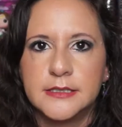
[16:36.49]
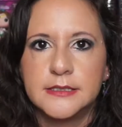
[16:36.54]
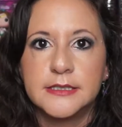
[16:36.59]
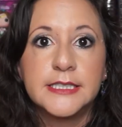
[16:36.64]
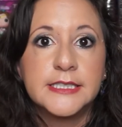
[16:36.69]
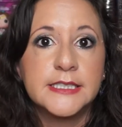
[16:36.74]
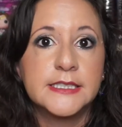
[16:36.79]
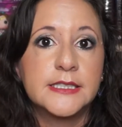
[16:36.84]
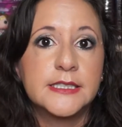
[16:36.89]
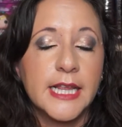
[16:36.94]

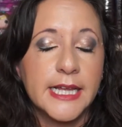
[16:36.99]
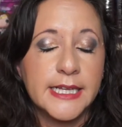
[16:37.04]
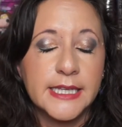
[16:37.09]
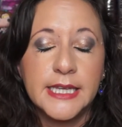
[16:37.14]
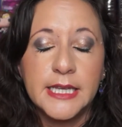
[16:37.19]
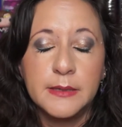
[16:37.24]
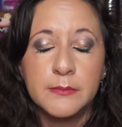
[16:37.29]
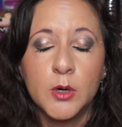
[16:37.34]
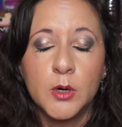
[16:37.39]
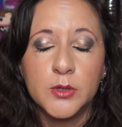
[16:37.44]
This is like
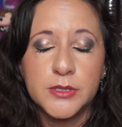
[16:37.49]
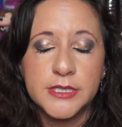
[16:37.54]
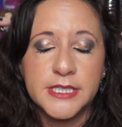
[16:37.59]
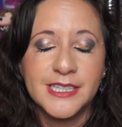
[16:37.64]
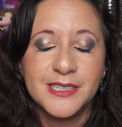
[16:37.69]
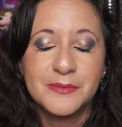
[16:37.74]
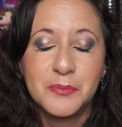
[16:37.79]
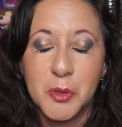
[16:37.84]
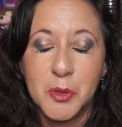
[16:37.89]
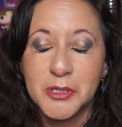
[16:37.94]
the most
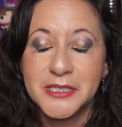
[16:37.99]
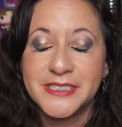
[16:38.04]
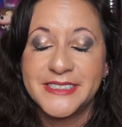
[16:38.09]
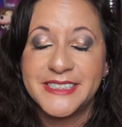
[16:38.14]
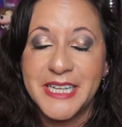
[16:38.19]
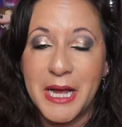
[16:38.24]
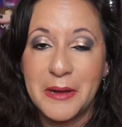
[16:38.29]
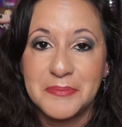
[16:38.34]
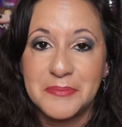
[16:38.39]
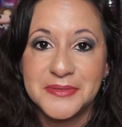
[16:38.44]
important
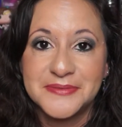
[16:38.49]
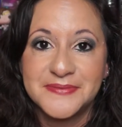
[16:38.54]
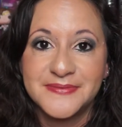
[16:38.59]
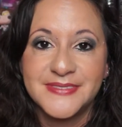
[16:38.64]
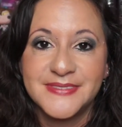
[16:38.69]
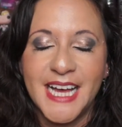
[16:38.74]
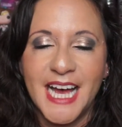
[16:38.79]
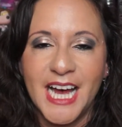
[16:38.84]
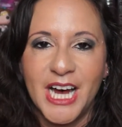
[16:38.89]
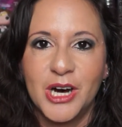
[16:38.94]
step.
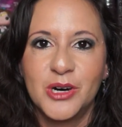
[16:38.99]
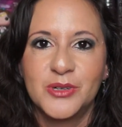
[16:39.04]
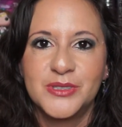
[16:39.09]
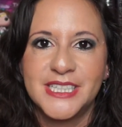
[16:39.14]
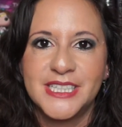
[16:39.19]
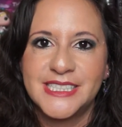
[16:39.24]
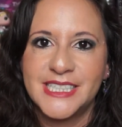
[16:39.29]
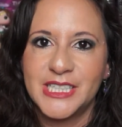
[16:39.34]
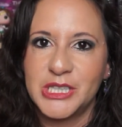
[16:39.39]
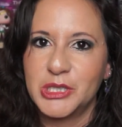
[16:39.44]
How
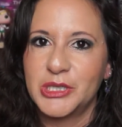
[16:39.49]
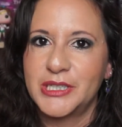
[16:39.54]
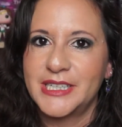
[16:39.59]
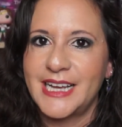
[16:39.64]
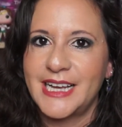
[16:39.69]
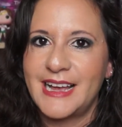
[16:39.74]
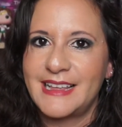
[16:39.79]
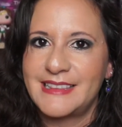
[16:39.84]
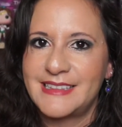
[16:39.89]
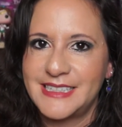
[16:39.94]
does it look
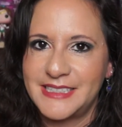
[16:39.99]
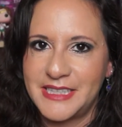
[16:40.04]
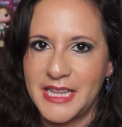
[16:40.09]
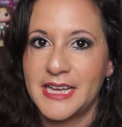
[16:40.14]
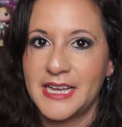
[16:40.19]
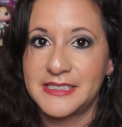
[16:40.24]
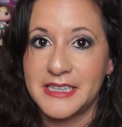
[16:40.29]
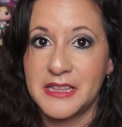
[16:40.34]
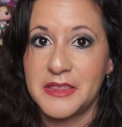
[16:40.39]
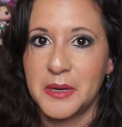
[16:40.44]

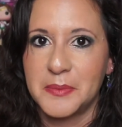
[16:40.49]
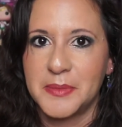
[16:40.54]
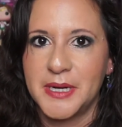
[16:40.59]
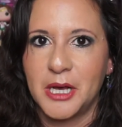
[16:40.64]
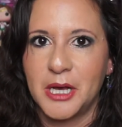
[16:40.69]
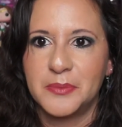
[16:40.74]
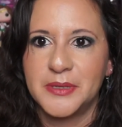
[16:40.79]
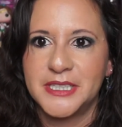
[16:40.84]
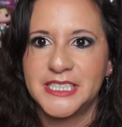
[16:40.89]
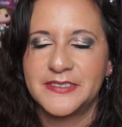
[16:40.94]
as a
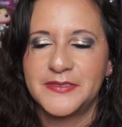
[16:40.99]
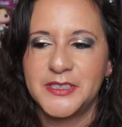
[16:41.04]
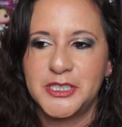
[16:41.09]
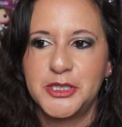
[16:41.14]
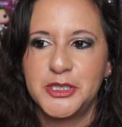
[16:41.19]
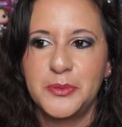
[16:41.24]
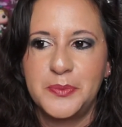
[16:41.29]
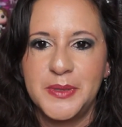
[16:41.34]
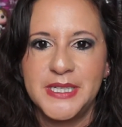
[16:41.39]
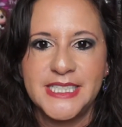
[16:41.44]
thumbnail? Because if it's
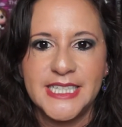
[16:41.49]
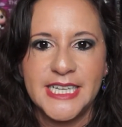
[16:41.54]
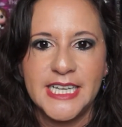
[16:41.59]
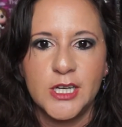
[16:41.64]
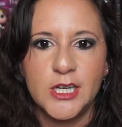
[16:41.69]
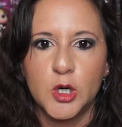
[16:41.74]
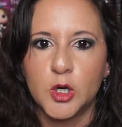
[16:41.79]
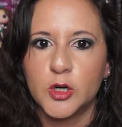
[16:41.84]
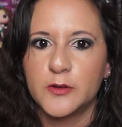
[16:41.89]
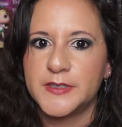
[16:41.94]
too
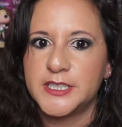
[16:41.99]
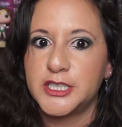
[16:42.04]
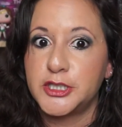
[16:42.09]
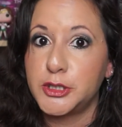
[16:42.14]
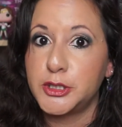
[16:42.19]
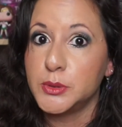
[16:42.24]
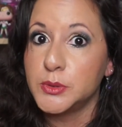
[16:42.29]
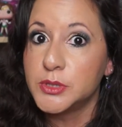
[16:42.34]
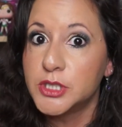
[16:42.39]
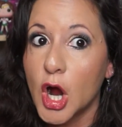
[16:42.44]
busy, or if it's
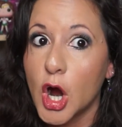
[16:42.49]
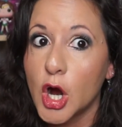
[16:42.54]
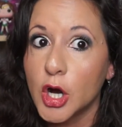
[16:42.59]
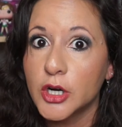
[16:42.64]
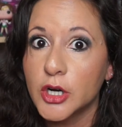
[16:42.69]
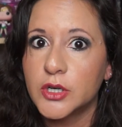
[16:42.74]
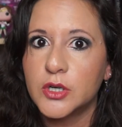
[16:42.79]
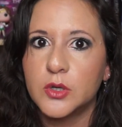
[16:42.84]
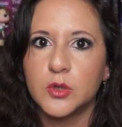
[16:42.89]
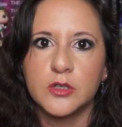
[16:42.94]
too
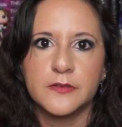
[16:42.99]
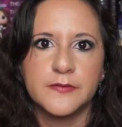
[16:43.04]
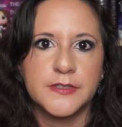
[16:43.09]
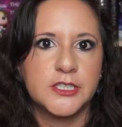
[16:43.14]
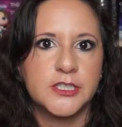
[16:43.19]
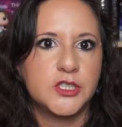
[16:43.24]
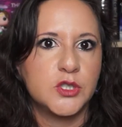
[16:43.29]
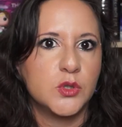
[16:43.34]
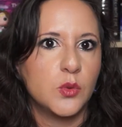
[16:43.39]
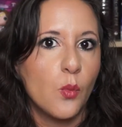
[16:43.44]
dark, or if
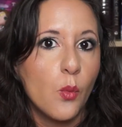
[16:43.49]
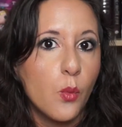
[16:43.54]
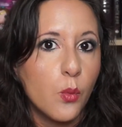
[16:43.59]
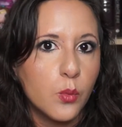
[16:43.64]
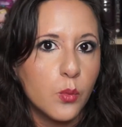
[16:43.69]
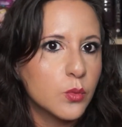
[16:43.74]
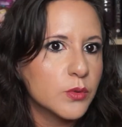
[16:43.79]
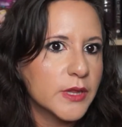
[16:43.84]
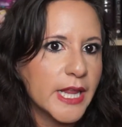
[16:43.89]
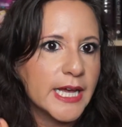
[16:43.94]
it's too
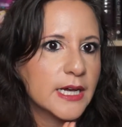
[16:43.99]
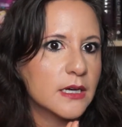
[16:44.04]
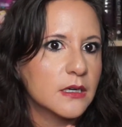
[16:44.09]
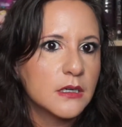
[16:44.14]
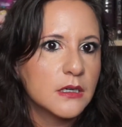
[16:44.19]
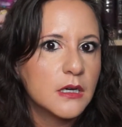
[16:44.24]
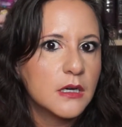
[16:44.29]
like